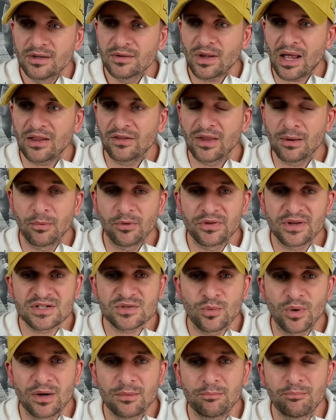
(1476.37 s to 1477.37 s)
I label this
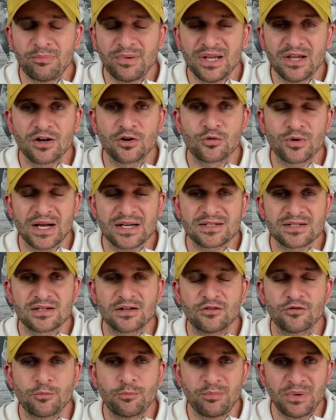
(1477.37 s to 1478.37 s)
one, be
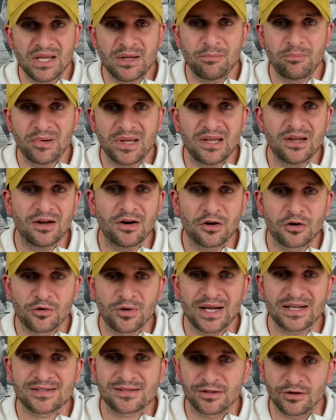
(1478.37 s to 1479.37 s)
aggressive, be
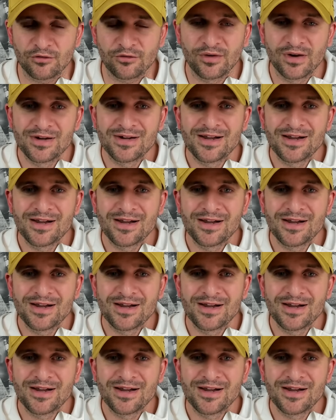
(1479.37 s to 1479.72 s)
aggressive.